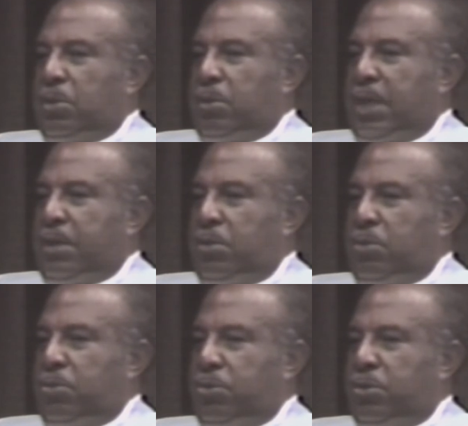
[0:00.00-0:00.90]
You had
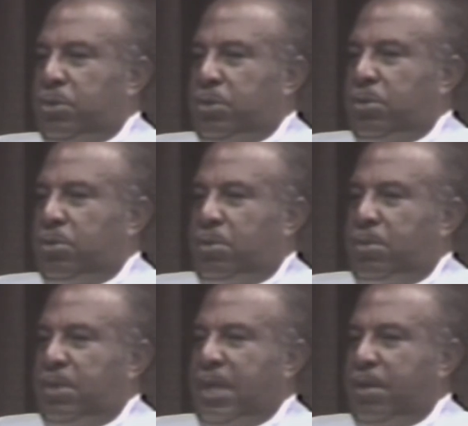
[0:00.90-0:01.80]
those who were
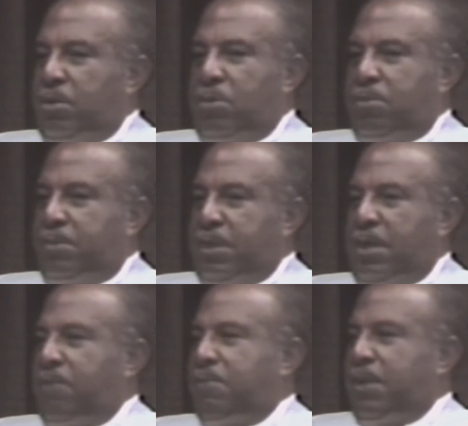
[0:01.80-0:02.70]
without hope. The
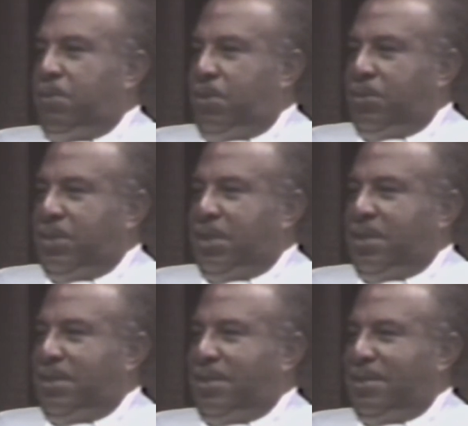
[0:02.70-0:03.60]
government wants
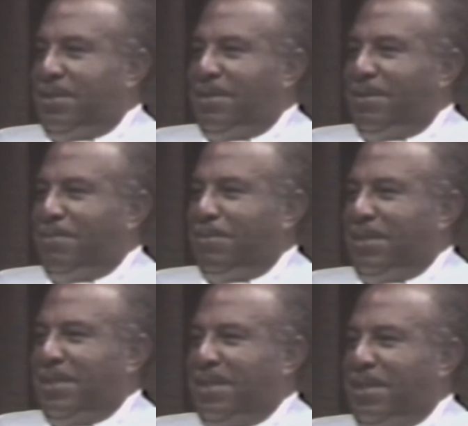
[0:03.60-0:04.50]
this.
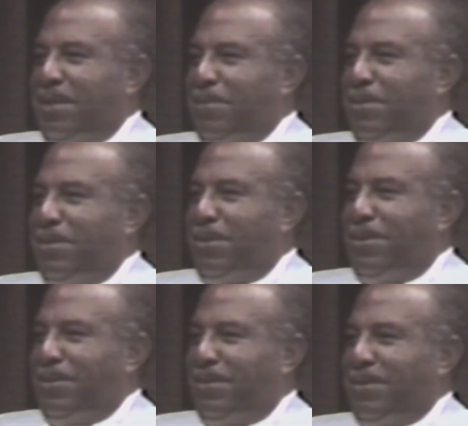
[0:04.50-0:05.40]
They said Urban
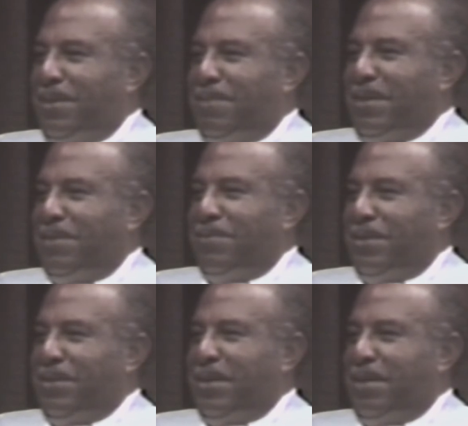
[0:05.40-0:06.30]
Renewal, talking about the
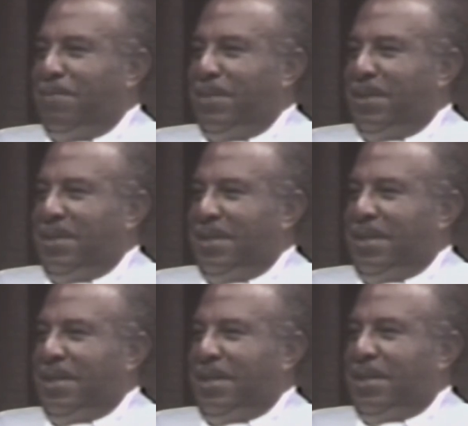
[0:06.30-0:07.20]
federal government.
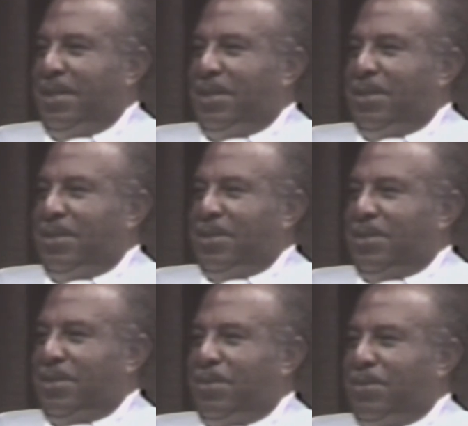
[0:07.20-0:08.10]

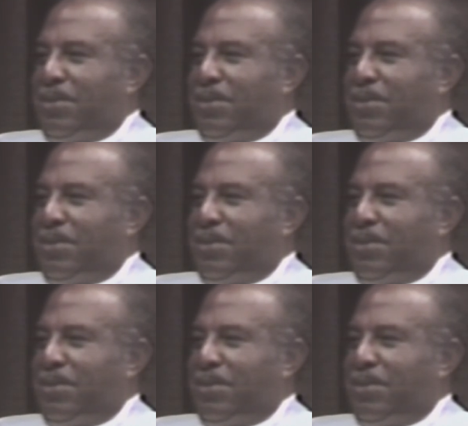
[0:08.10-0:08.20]
So